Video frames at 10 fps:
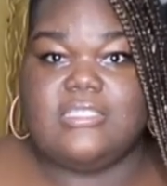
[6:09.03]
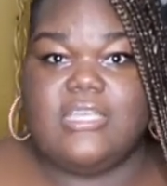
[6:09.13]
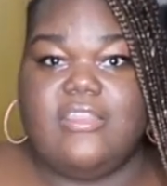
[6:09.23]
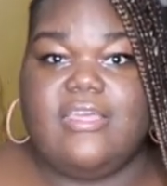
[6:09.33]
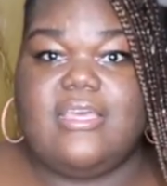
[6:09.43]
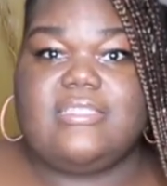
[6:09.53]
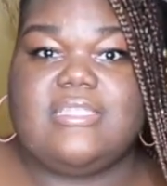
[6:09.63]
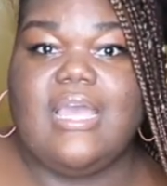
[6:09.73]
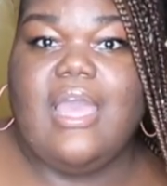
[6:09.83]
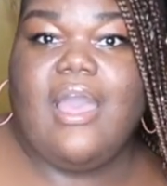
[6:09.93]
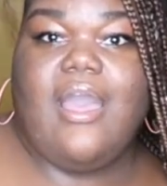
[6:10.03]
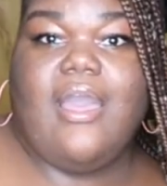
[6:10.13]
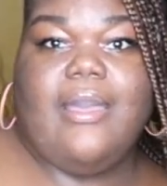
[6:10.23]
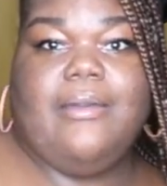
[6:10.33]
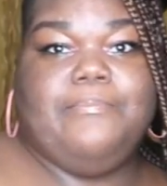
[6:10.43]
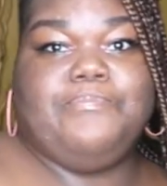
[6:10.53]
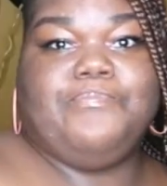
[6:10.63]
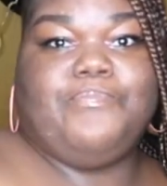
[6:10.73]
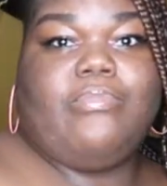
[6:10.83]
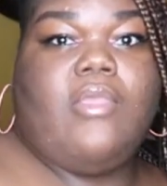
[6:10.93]
So this, um,
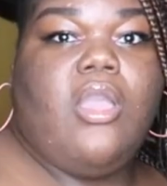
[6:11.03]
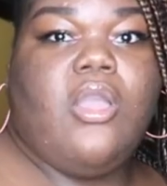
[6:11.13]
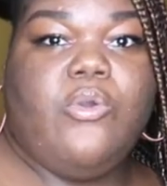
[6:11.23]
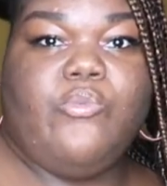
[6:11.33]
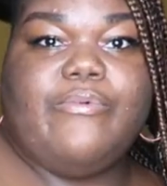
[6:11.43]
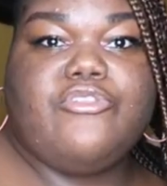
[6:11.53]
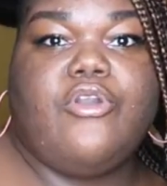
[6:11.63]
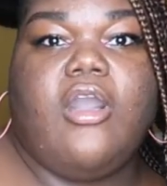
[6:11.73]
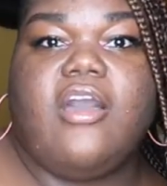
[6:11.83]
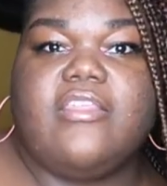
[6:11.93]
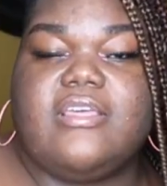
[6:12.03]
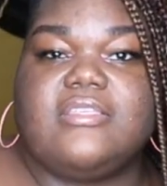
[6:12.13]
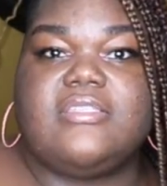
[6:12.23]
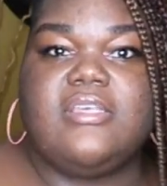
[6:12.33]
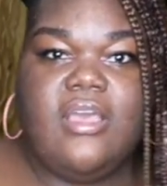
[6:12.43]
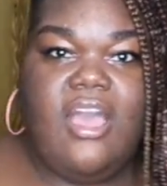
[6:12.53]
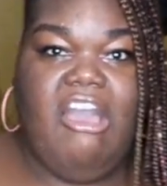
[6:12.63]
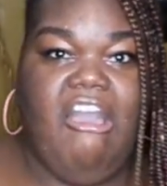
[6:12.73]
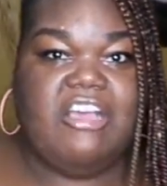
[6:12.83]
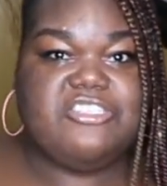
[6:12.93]
what you call this?
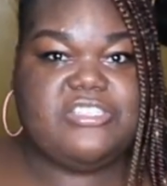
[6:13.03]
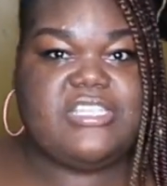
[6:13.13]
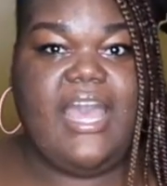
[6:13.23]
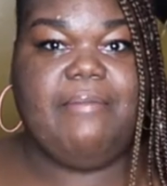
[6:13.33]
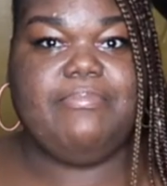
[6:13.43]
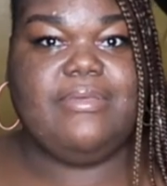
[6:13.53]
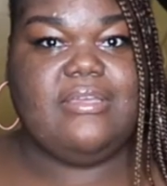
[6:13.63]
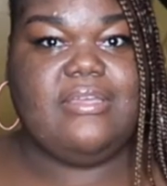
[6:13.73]
Halter top?